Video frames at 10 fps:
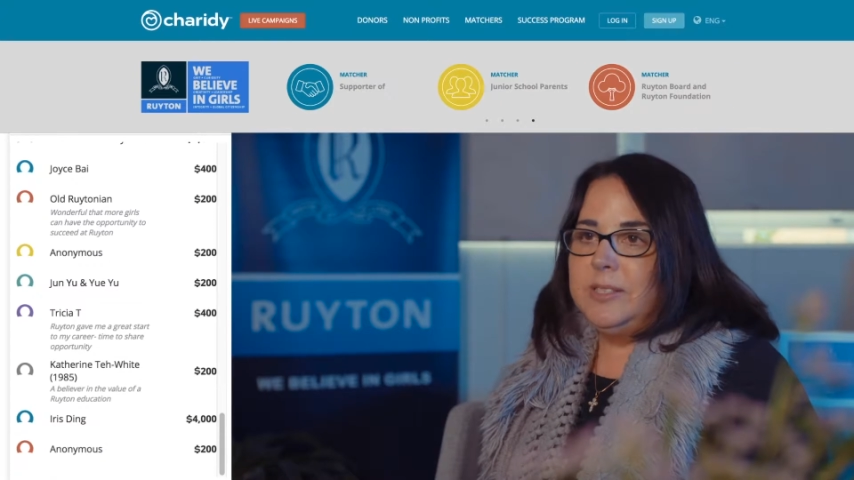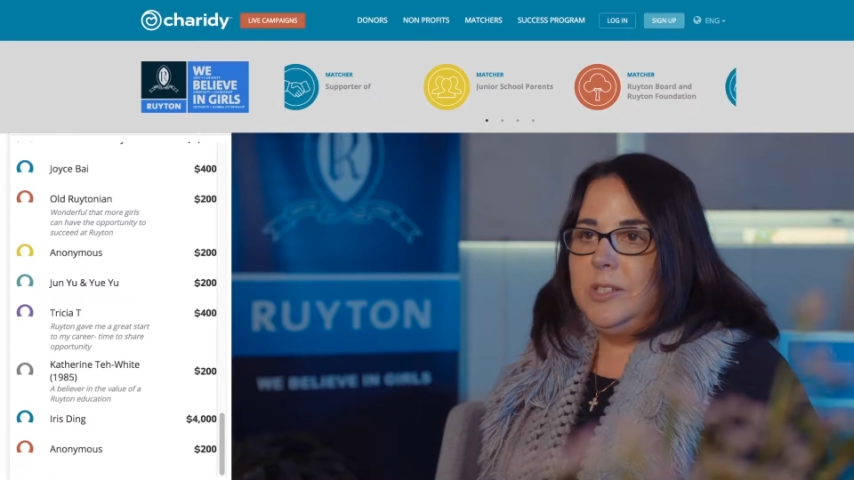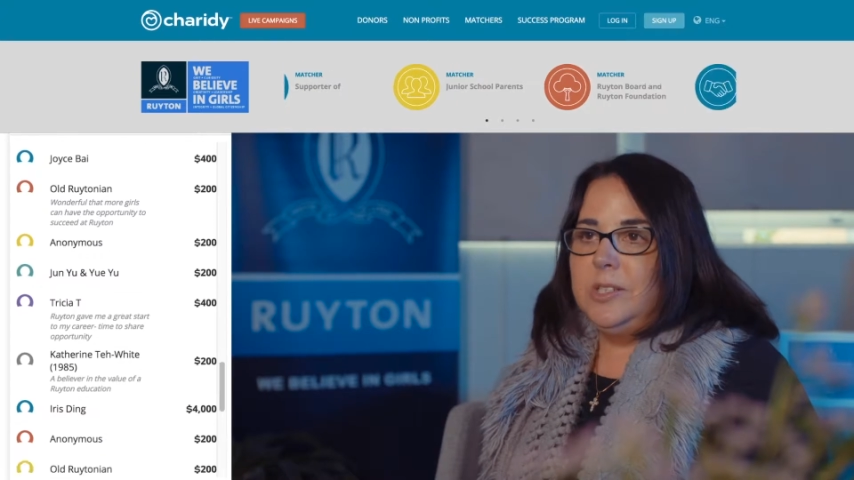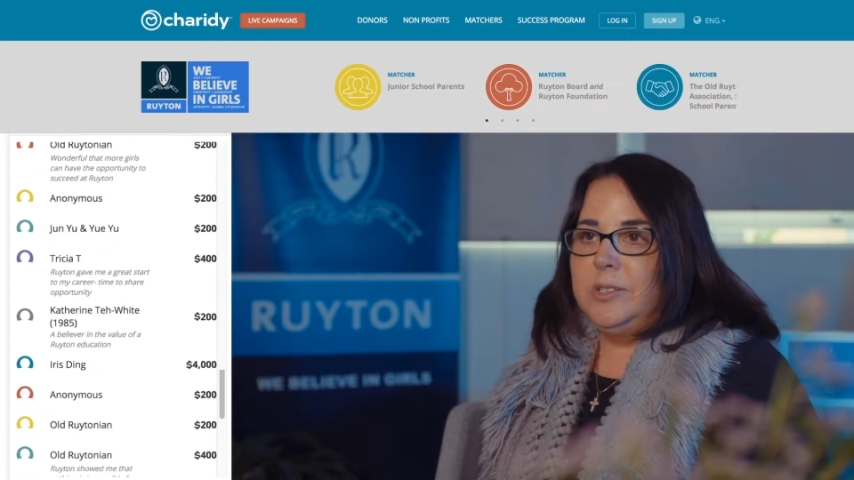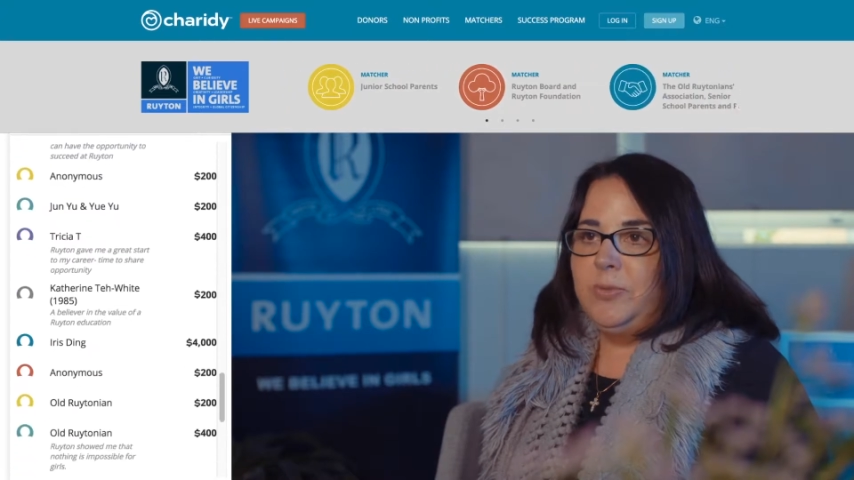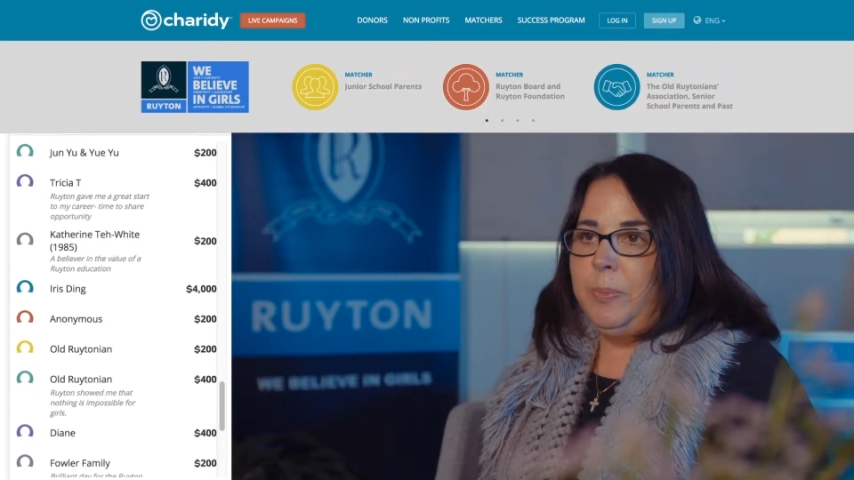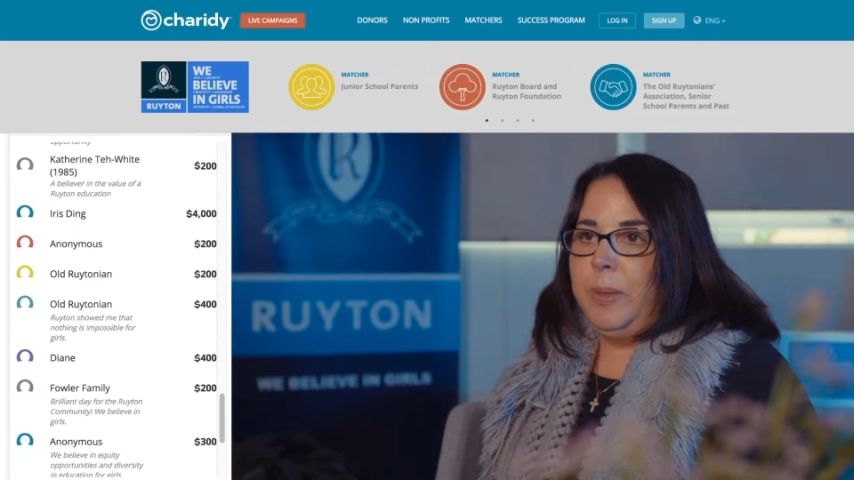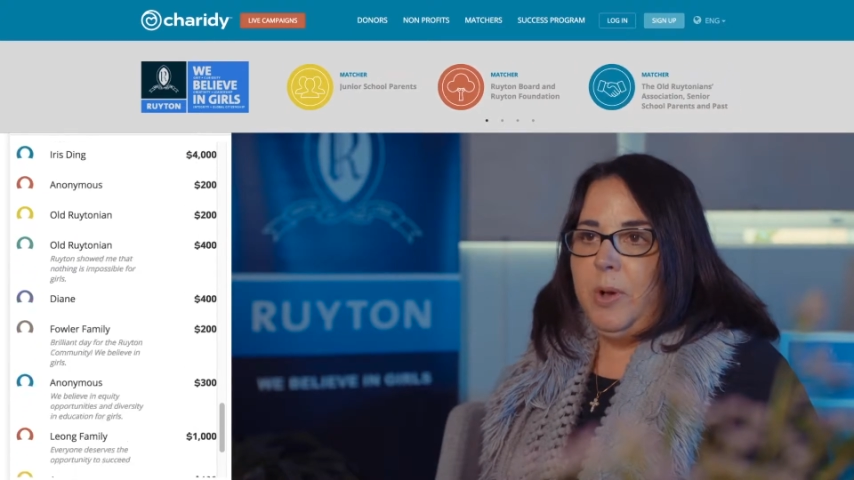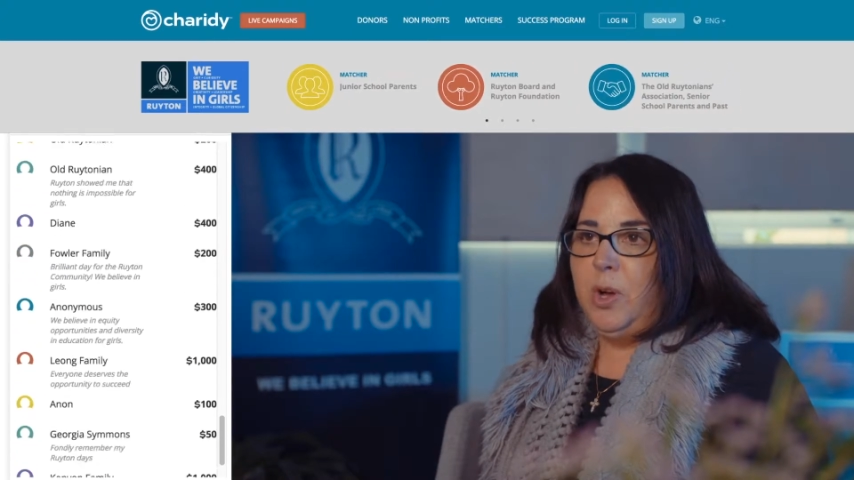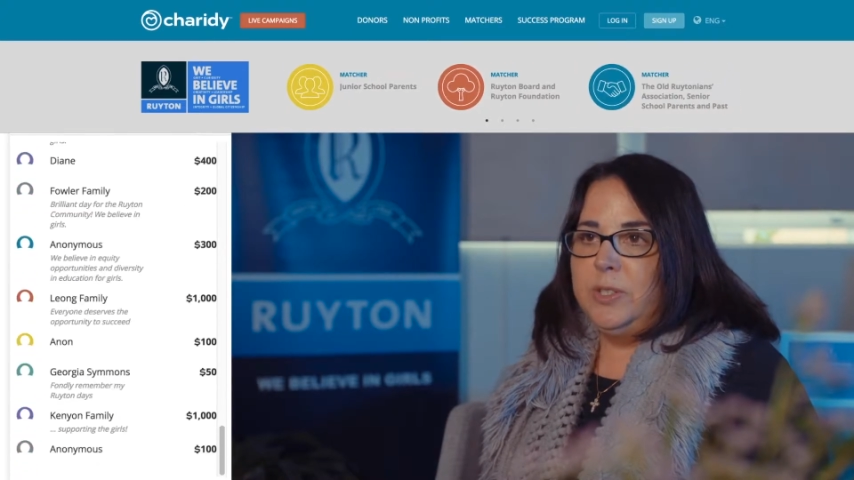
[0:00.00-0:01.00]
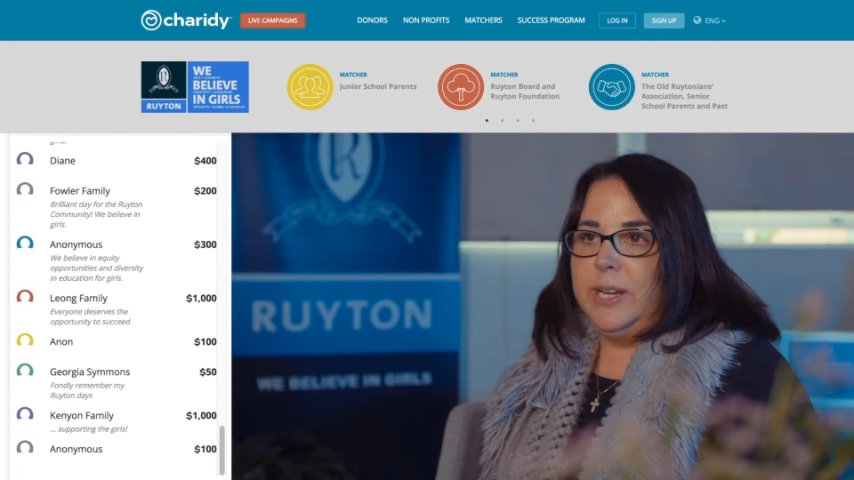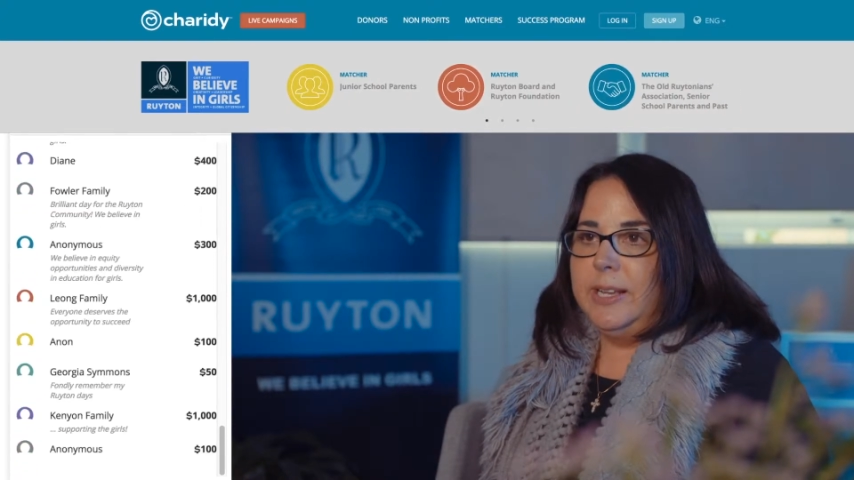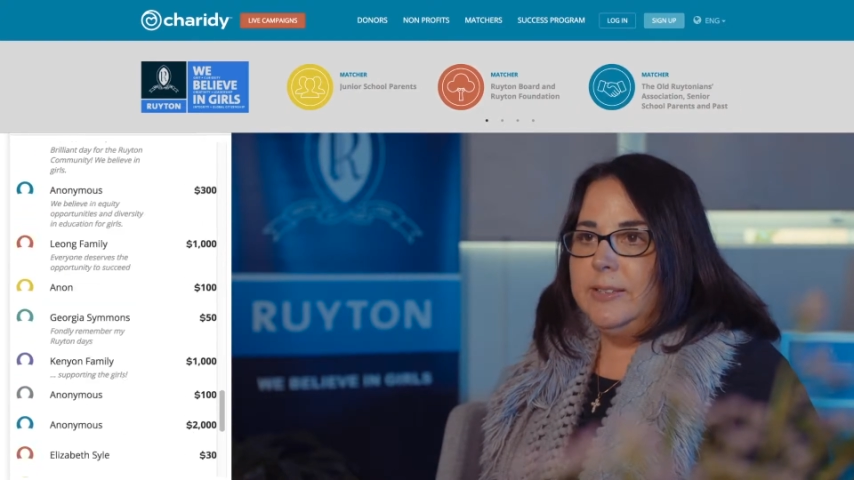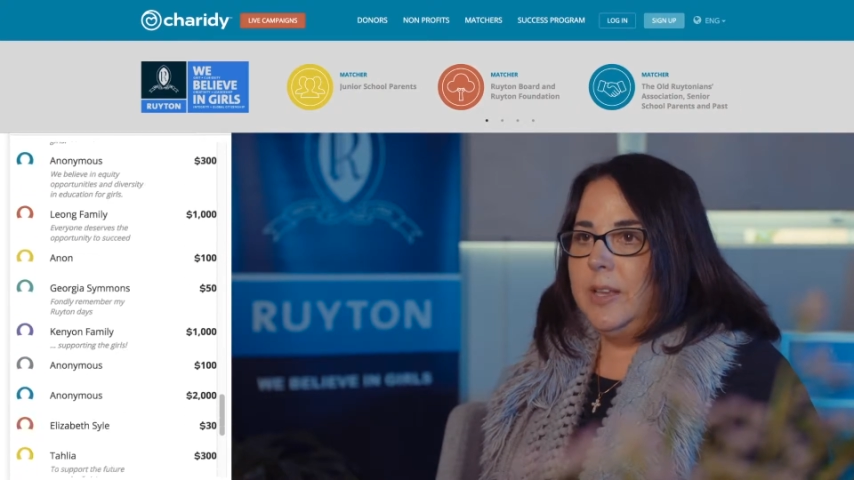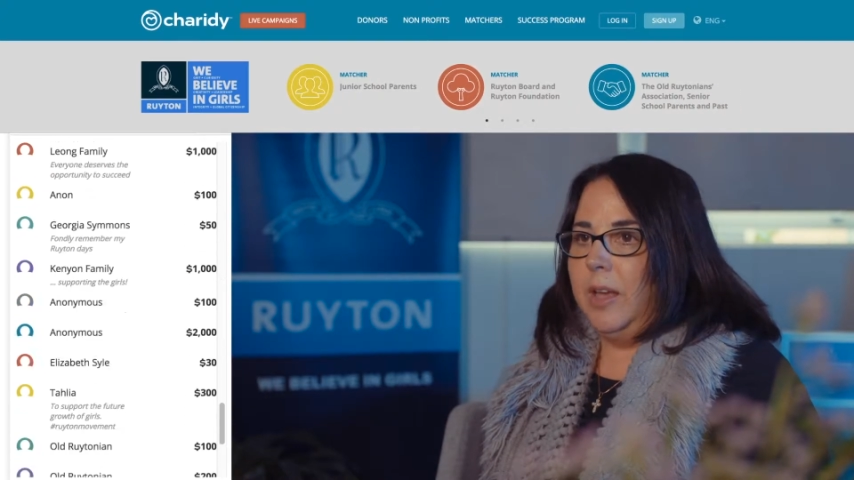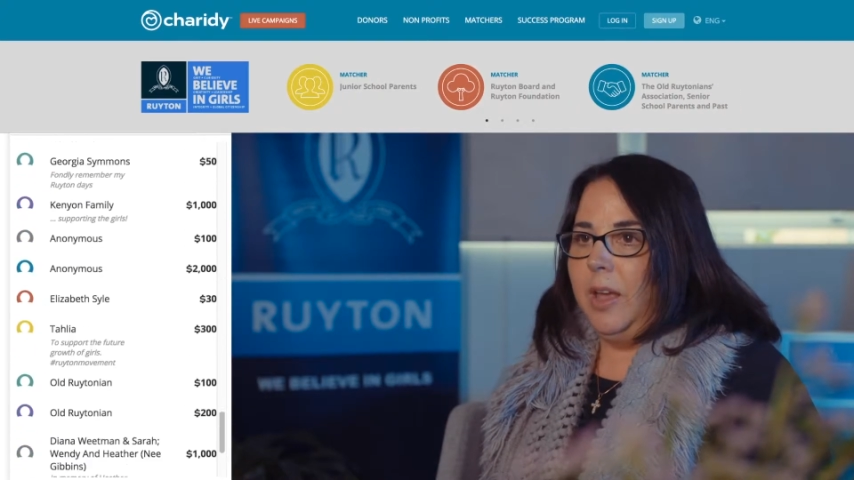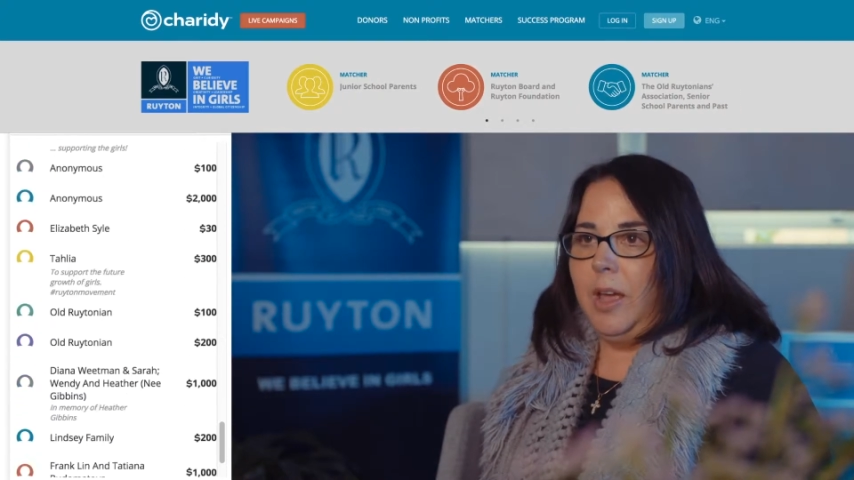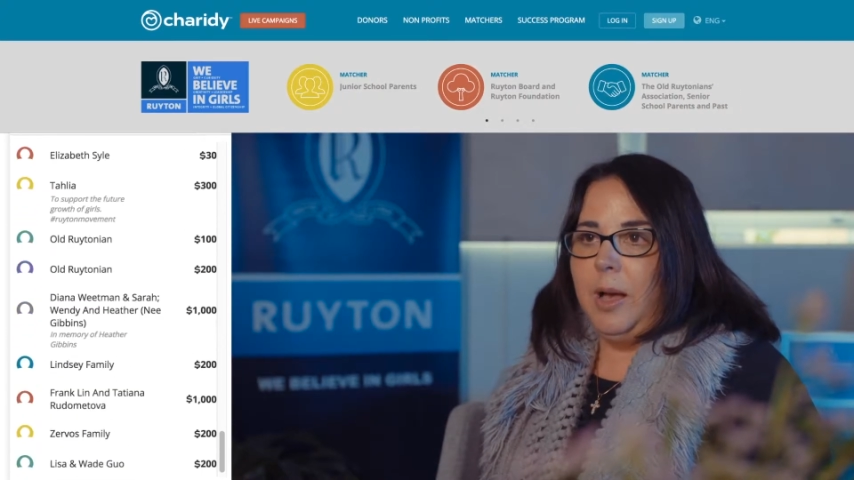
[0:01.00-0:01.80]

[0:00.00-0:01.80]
messages from them all day saying,